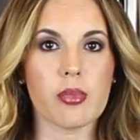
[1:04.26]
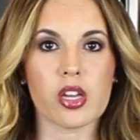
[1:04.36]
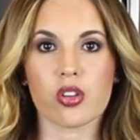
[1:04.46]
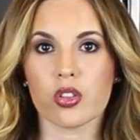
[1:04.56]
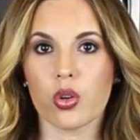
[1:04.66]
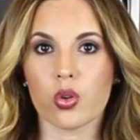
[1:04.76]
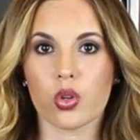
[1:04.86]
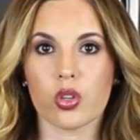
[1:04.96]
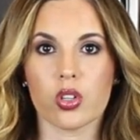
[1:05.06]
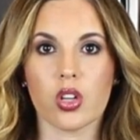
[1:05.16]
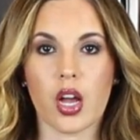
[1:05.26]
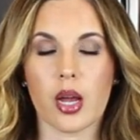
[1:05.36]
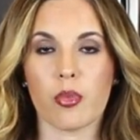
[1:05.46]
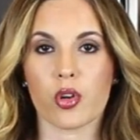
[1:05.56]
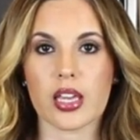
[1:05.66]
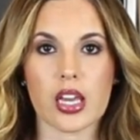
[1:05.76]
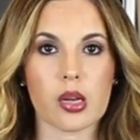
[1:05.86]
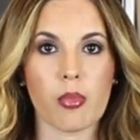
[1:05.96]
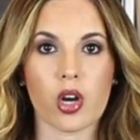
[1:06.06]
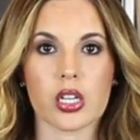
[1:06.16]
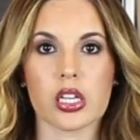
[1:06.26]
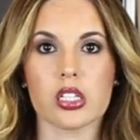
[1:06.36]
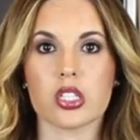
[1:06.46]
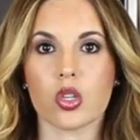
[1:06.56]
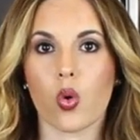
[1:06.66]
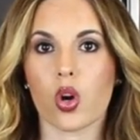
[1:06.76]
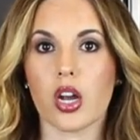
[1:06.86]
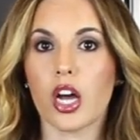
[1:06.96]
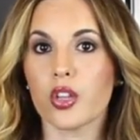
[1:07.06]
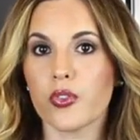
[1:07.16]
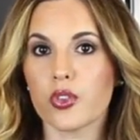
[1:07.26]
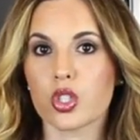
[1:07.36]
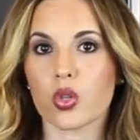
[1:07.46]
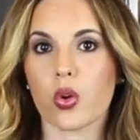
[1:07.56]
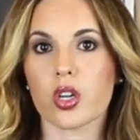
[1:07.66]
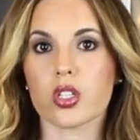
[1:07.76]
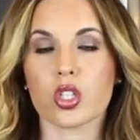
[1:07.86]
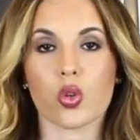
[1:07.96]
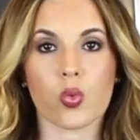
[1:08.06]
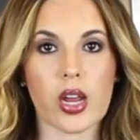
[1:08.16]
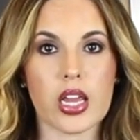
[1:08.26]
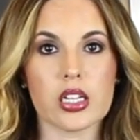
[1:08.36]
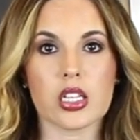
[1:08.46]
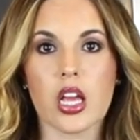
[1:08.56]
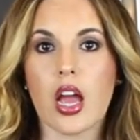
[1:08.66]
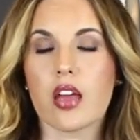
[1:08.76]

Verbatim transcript: them at your local um, organic markets or health food stores, great.